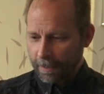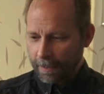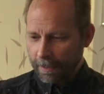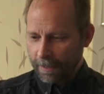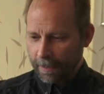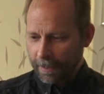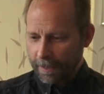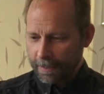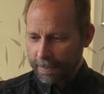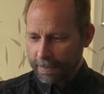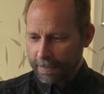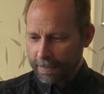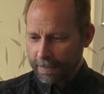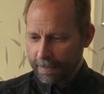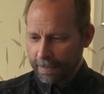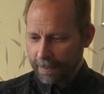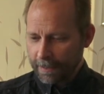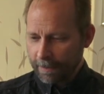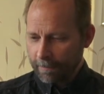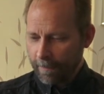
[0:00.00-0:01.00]
And
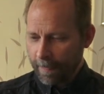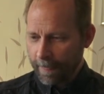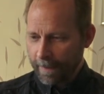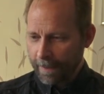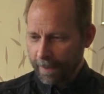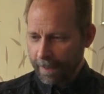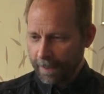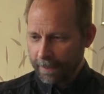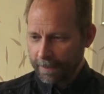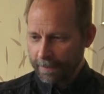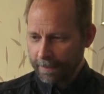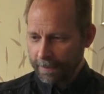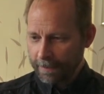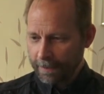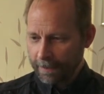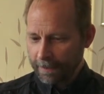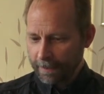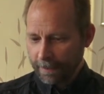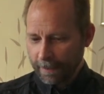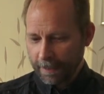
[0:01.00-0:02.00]

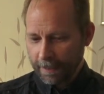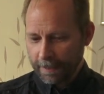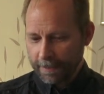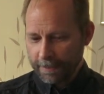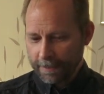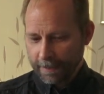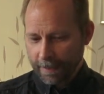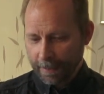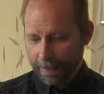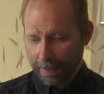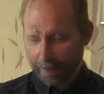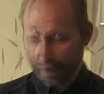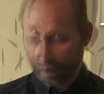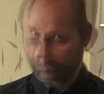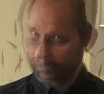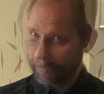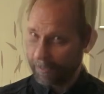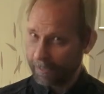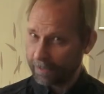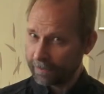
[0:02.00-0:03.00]
I'm going to
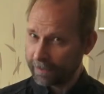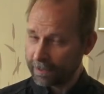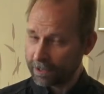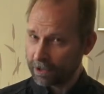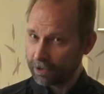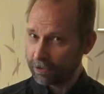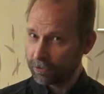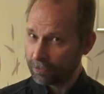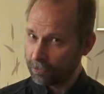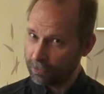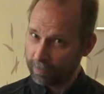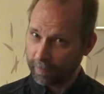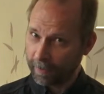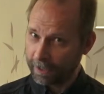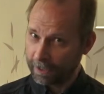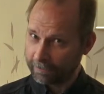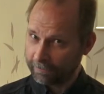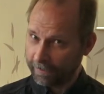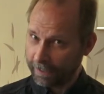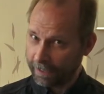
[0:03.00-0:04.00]
make this a
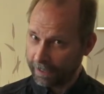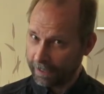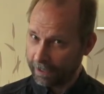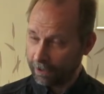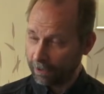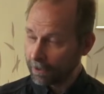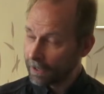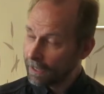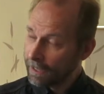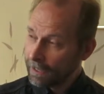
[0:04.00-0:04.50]
two-part video.